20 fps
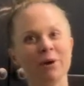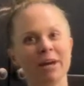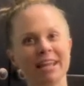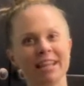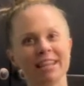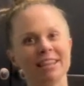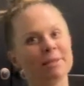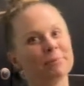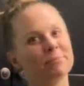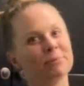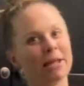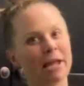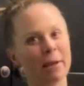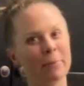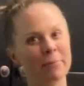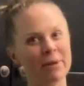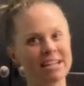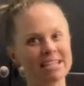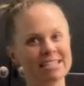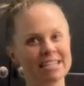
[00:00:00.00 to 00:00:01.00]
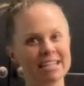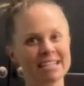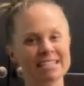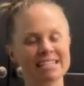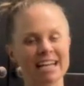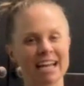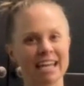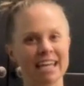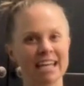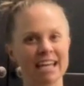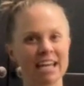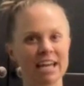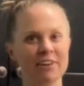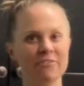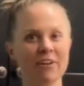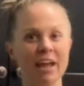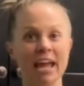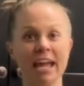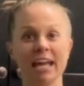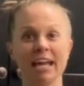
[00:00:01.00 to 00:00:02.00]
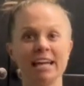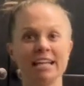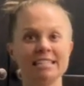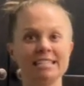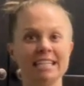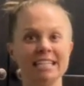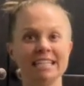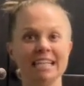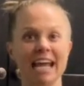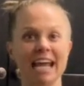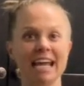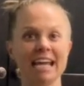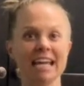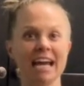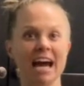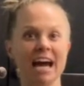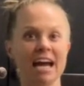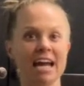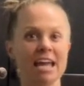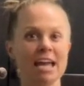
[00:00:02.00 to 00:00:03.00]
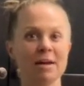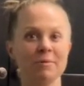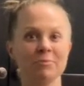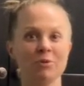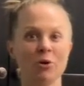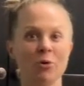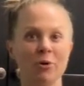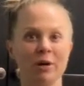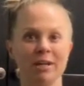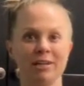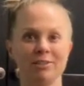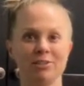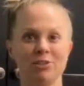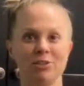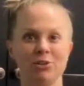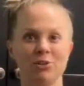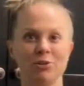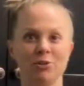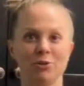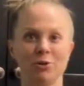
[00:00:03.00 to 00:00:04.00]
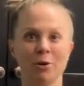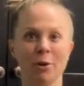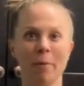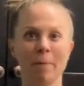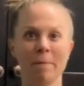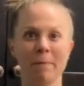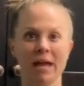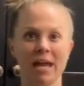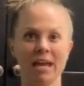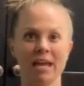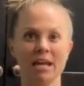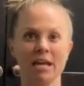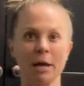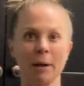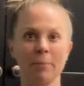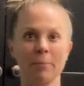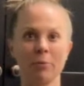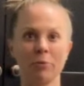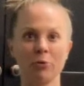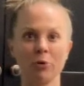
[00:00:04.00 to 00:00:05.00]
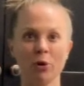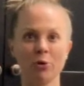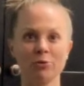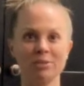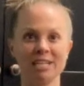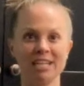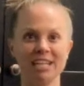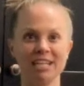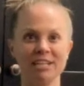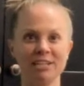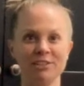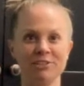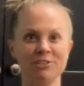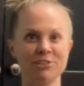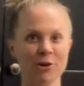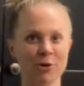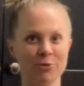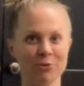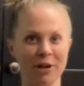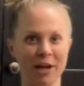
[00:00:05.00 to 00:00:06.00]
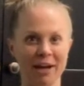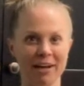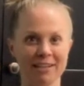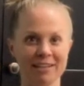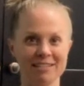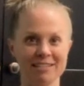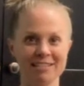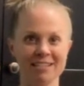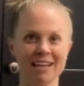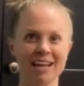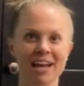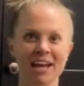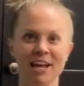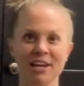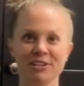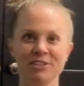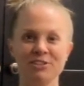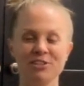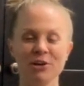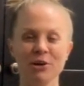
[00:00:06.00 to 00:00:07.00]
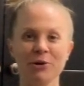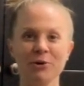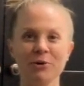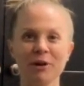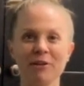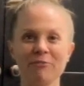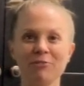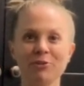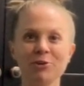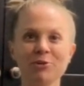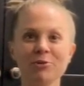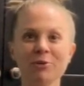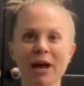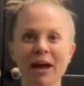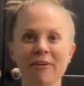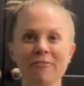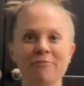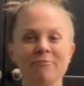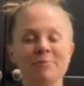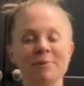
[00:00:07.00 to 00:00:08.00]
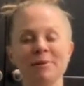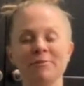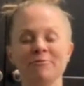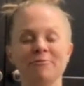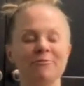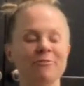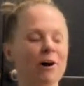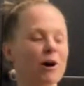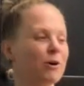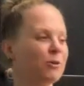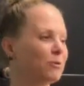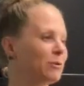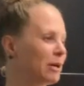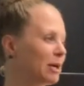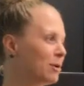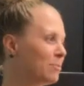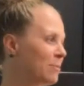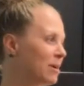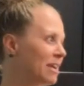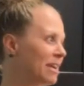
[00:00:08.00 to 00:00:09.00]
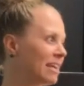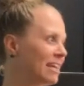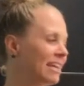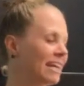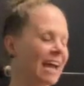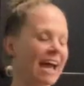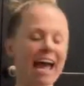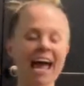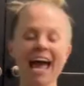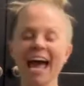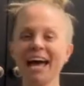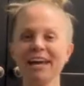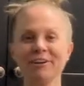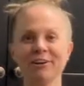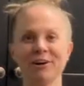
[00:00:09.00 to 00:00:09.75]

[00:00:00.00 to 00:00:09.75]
with the Plant-Based Executive and today I am going to make protein donuts. So if you have been following me at